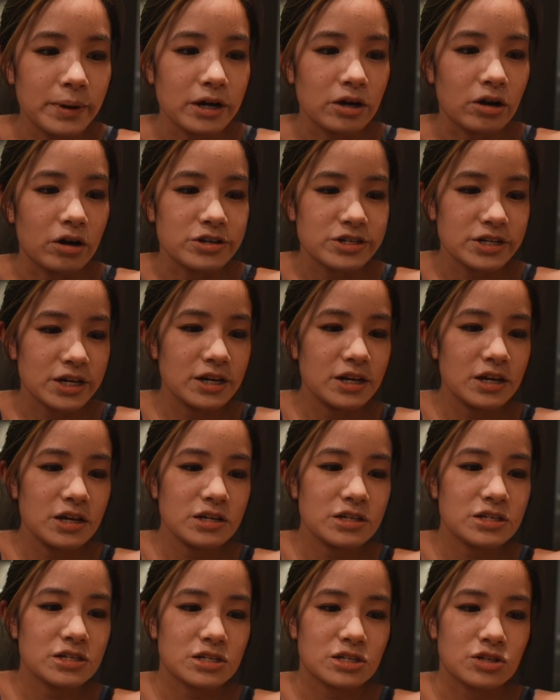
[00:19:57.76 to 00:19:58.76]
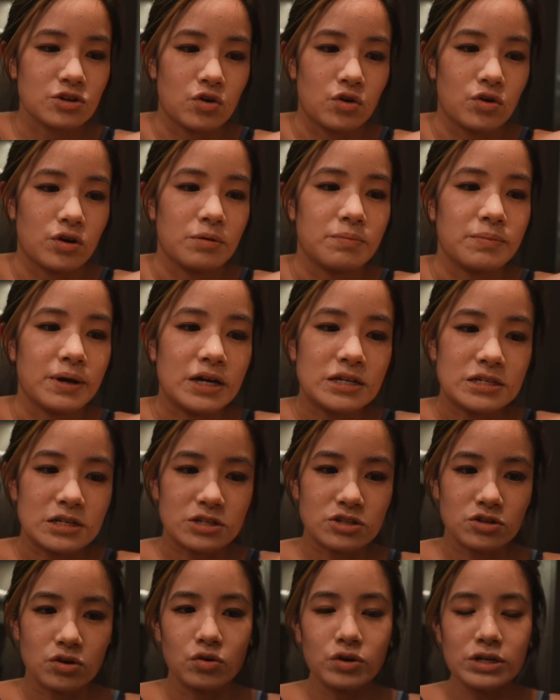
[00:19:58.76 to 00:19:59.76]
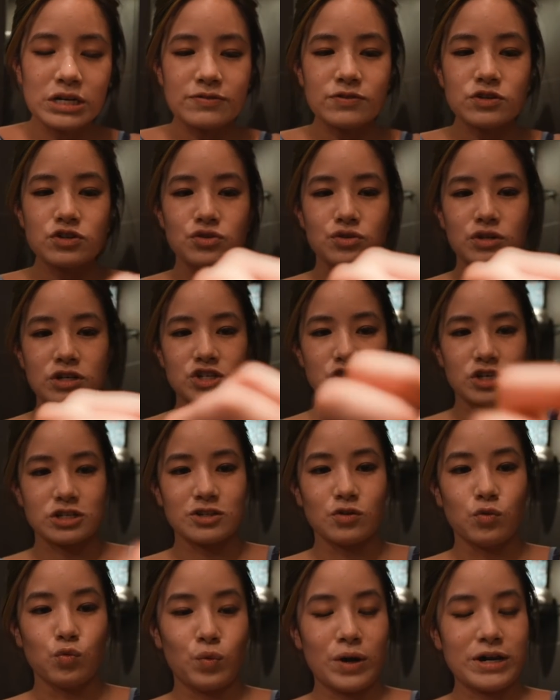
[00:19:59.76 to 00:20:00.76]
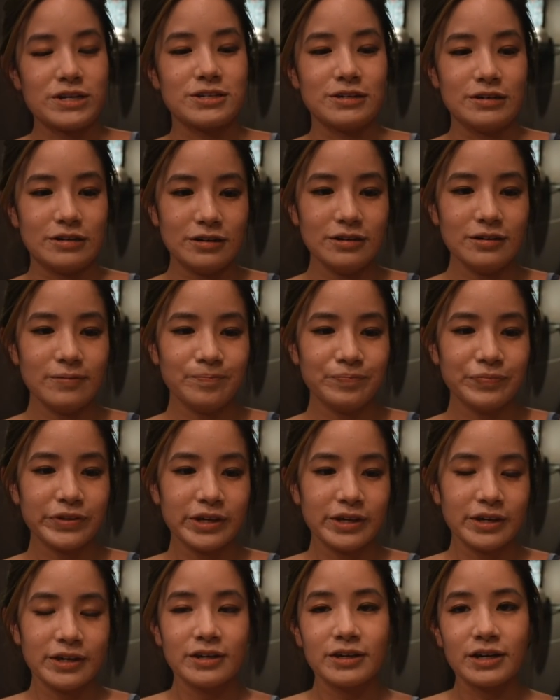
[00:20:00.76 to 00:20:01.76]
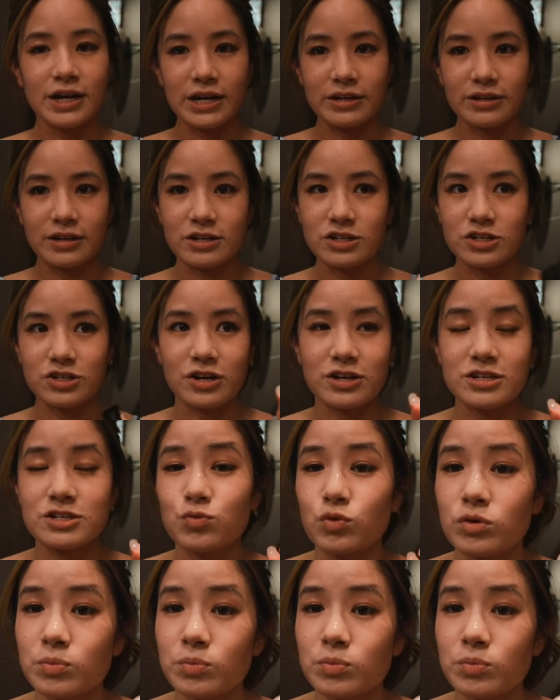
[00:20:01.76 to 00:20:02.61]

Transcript: my gosh, it is so amazing. So all you have to do is just wet it and then just